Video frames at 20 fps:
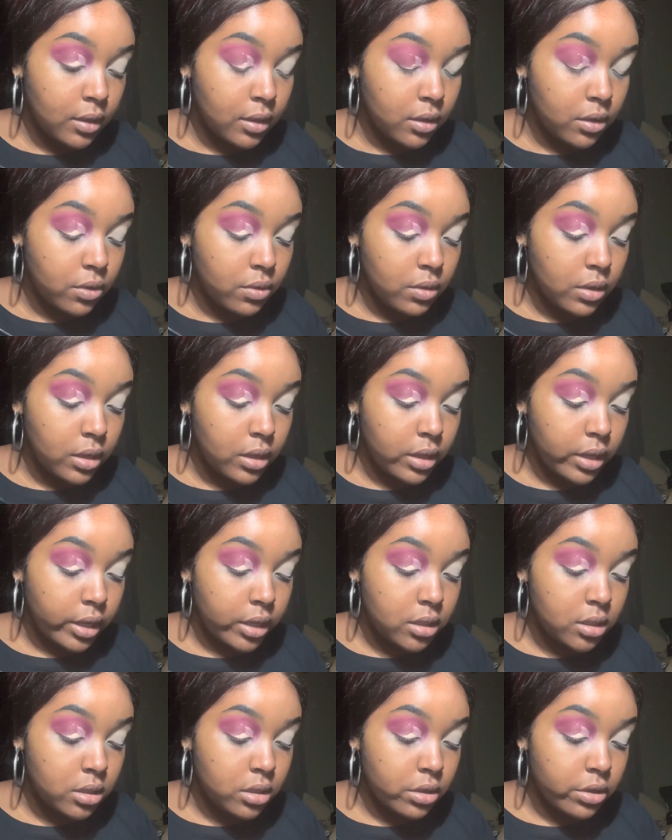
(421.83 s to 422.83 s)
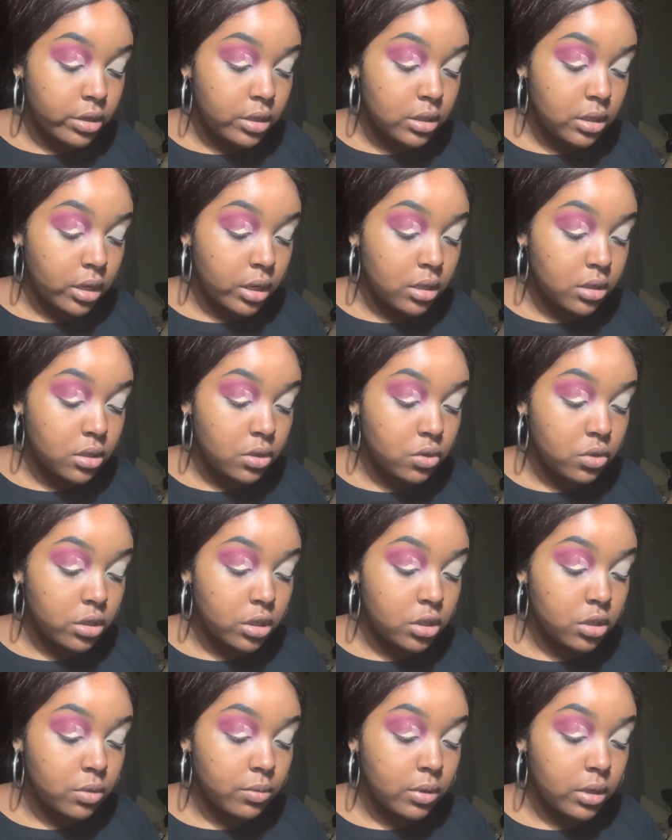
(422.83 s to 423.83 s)
need like serious
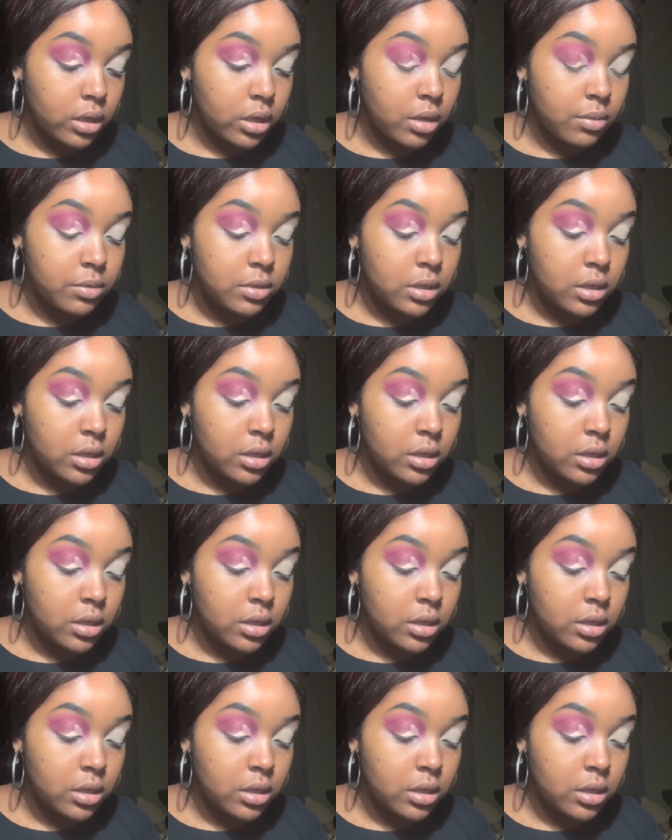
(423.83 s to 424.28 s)
concentration when it comes to